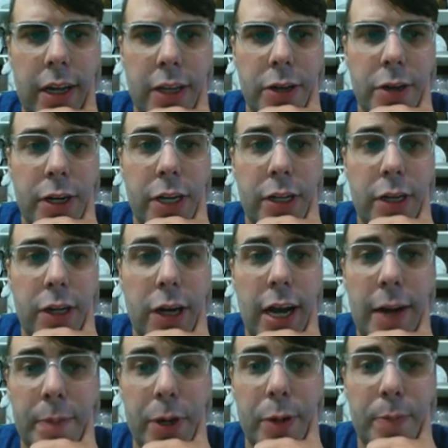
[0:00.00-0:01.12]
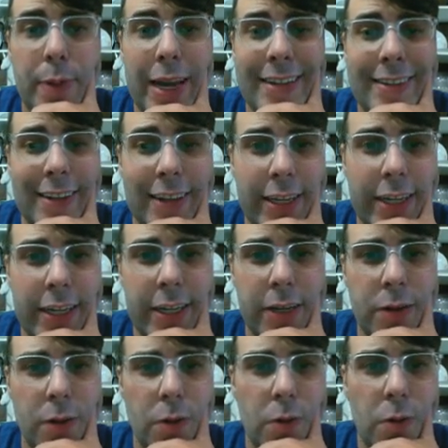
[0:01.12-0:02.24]
uh, you can either copy or paste the
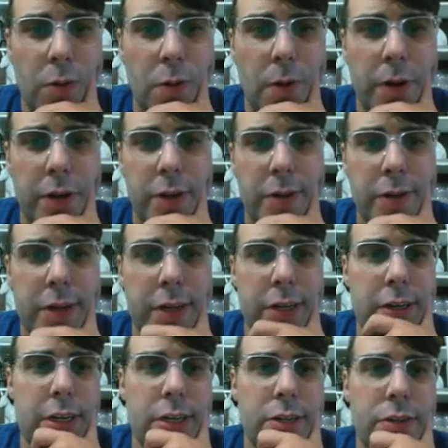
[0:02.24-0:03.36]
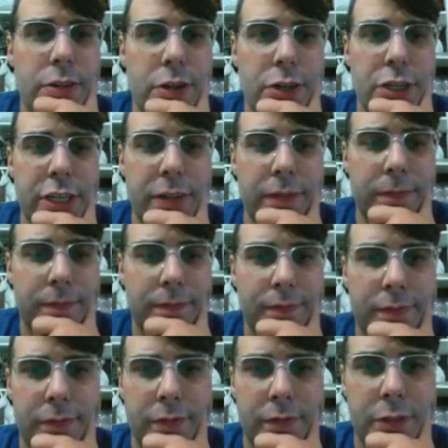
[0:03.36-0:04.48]
link or you can uh, search it.
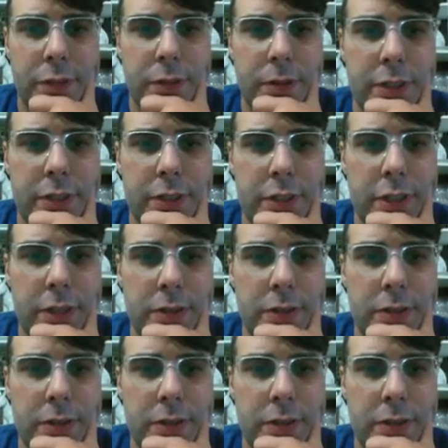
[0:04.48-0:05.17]
So I just